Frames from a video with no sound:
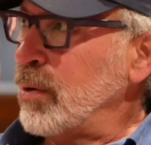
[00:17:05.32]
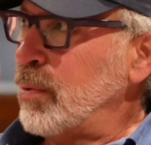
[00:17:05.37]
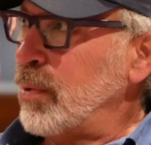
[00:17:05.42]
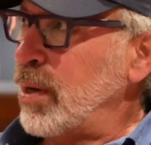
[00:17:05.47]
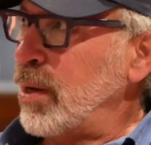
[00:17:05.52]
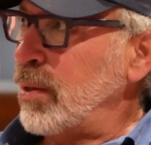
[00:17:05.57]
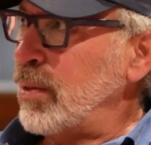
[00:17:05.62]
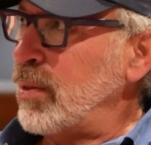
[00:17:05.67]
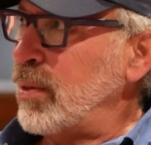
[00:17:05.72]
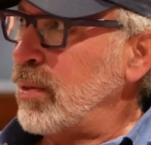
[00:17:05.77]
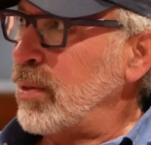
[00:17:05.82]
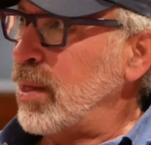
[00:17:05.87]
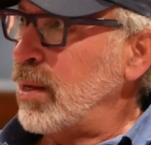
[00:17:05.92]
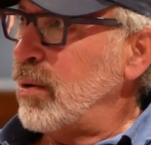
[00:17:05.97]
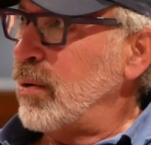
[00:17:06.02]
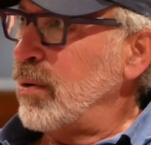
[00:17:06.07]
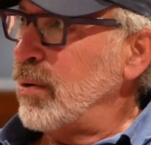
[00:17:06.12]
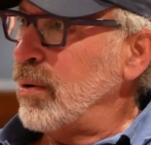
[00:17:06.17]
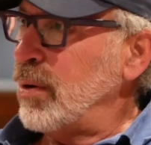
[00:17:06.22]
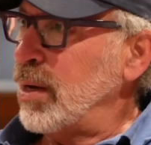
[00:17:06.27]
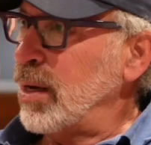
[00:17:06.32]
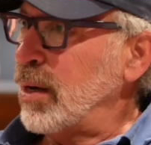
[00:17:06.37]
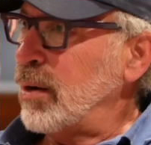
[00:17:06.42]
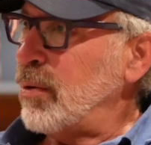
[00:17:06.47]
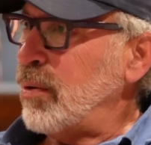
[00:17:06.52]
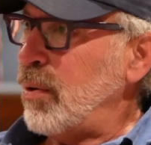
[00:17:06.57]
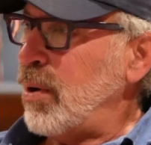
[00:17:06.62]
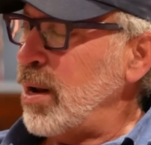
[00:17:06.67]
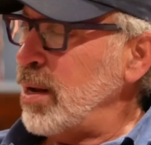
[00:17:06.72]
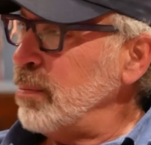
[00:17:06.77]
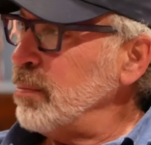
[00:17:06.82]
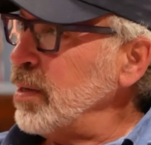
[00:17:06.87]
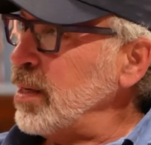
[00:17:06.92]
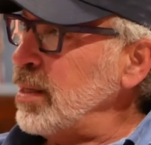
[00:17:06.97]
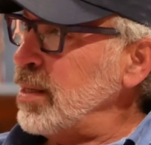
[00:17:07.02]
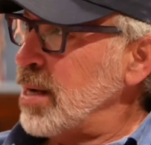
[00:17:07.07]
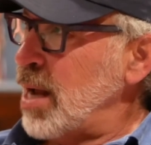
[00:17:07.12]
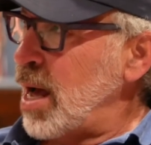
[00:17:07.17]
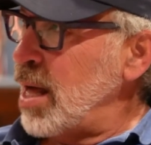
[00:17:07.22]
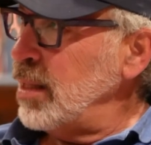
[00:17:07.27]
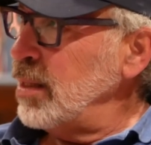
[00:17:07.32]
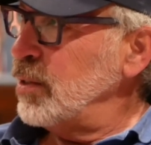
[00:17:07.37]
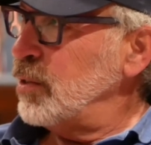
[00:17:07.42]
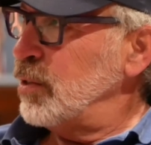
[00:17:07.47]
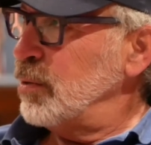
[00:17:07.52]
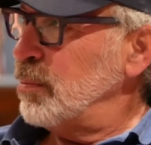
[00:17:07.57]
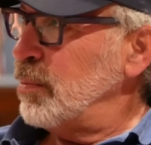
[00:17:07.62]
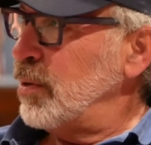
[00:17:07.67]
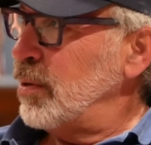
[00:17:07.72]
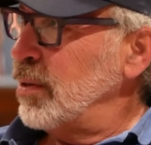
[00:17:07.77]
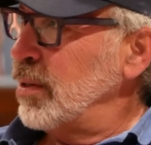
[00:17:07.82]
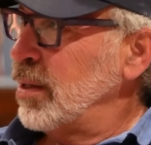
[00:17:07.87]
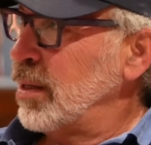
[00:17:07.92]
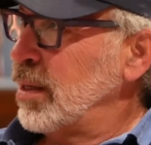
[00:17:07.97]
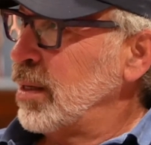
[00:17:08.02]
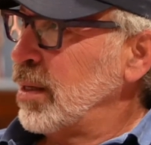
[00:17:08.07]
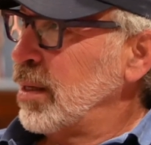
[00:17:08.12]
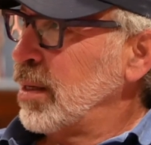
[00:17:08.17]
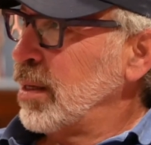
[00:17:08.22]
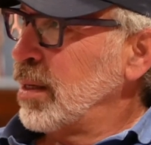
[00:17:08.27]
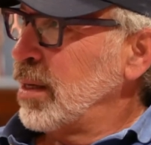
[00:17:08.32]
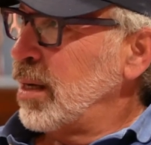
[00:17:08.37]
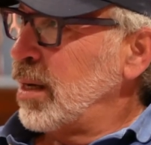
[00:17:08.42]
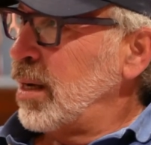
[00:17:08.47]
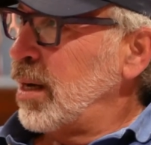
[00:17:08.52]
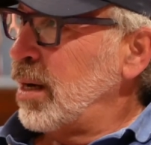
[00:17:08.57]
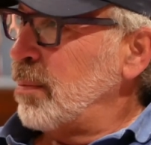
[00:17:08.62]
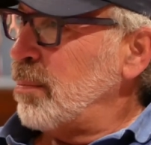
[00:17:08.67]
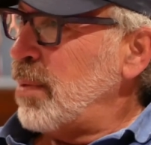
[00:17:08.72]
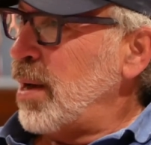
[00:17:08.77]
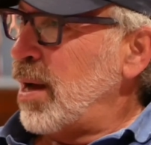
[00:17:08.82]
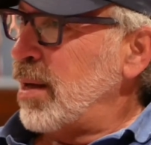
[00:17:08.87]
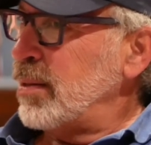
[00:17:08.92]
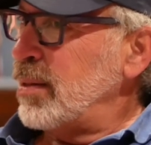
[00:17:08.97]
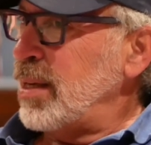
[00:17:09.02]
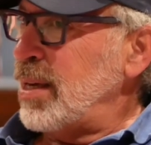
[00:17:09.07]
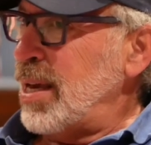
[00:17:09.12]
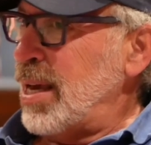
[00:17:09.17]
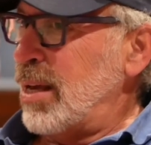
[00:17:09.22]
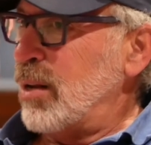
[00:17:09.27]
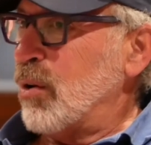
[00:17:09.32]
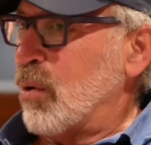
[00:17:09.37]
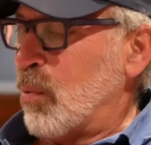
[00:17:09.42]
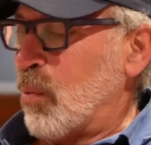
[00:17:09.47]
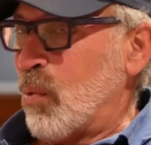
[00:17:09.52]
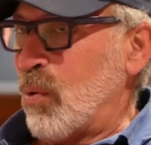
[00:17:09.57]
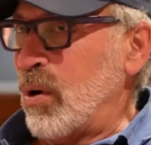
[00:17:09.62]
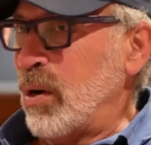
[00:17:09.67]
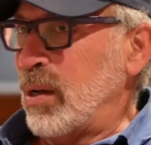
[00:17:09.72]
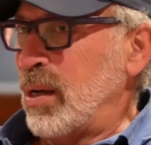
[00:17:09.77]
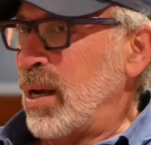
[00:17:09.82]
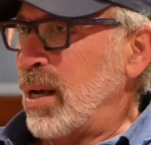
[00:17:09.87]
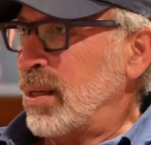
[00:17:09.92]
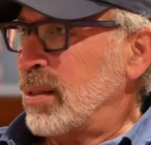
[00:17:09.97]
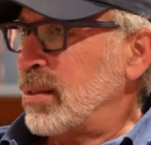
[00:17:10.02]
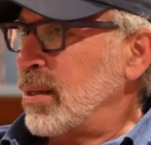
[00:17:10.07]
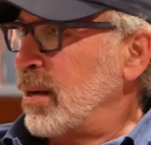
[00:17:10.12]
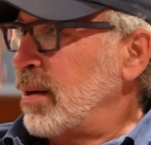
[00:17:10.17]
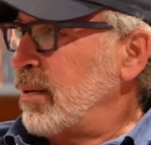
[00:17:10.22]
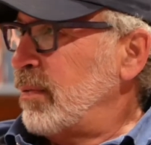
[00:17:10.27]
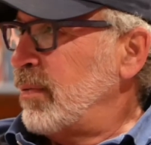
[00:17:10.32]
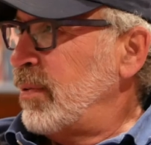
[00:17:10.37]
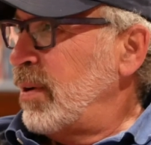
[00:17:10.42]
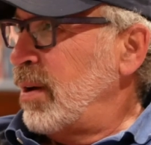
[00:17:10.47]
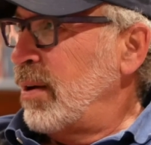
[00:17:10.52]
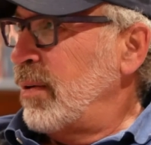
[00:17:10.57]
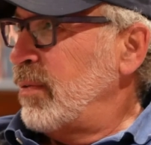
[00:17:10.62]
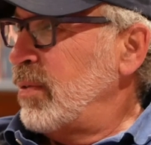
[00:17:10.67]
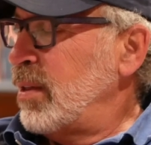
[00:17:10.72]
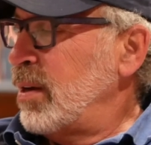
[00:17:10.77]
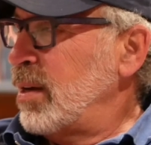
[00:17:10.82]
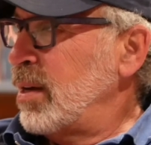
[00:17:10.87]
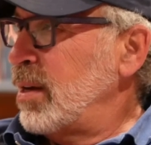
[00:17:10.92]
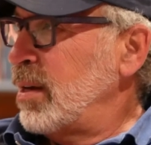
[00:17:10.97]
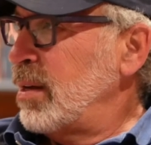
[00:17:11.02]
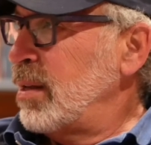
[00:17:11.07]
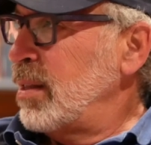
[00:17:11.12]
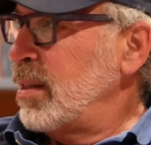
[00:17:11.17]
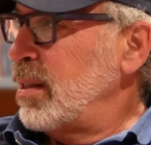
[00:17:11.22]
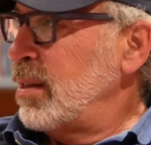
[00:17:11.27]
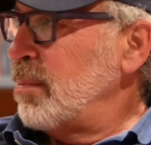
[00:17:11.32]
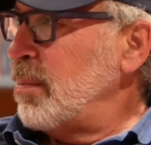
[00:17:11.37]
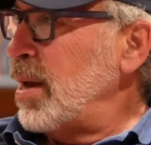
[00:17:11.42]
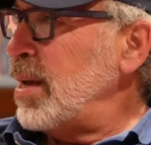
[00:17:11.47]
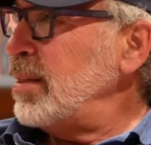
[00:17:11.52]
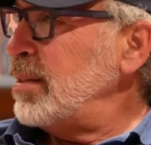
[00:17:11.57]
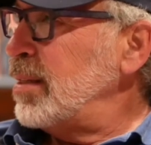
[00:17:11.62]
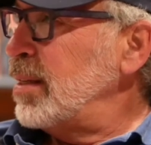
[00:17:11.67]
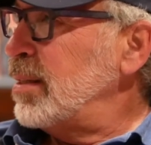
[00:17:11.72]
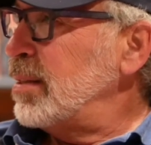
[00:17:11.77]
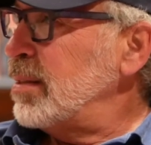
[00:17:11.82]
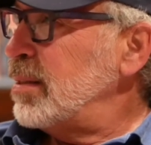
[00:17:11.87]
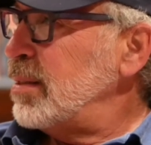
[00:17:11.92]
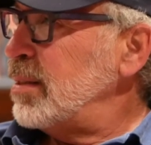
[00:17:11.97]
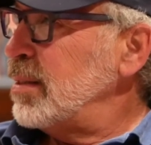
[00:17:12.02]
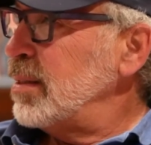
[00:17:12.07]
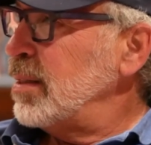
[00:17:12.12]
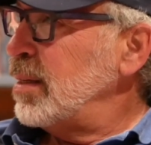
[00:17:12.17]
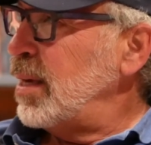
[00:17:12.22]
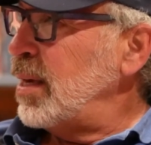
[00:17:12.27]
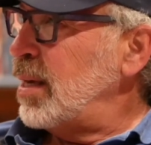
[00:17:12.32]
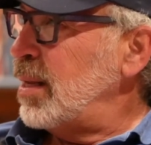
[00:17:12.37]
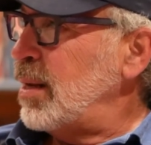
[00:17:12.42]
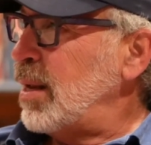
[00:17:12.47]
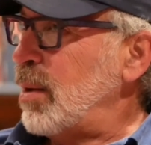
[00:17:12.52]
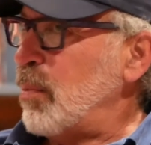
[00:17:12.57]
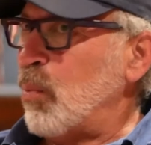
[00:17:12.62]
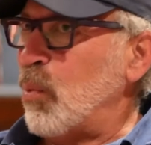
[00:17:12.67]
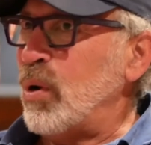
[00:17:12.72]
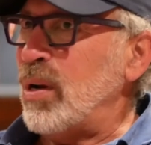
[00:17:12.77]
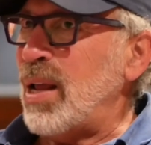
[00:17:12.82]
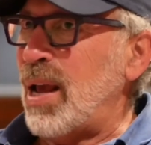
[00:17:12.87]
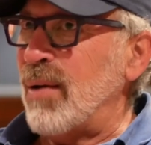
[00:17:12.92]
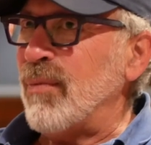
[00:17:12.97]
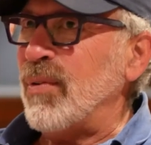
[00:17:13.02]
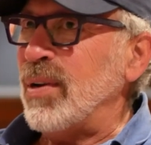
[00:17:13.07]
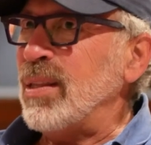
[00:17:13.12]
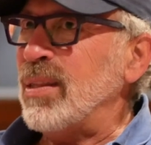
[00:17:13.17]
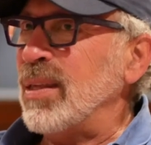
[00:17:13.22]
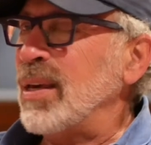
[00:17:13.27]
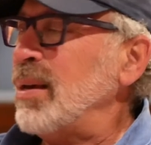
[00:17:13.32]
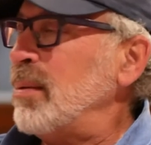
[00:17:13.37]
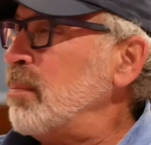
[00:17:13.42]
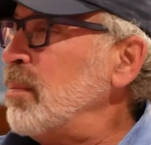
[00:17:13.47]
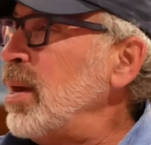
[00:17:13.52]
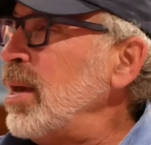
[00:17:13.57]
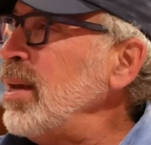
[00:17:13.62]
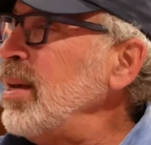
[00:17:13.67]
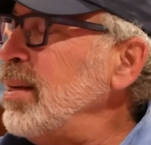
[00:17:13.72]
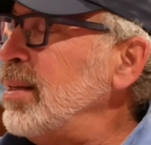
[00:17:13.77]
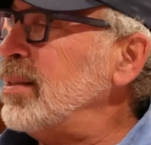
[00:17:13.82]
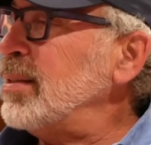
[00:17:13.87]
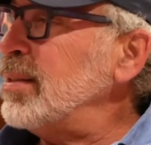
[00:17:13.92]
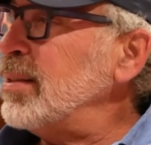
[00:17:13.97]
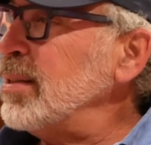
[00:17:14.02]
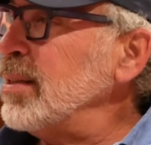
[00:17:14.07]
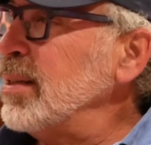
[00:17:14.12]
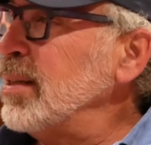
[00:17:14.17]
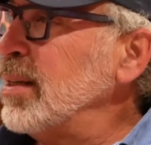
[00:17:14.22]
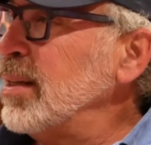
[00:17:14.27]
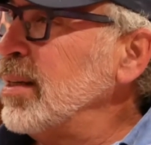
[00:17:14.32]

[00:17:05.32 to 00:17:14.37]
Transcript: with that are incredibly knowledgeable about the inner workings of the Masons and what everything means.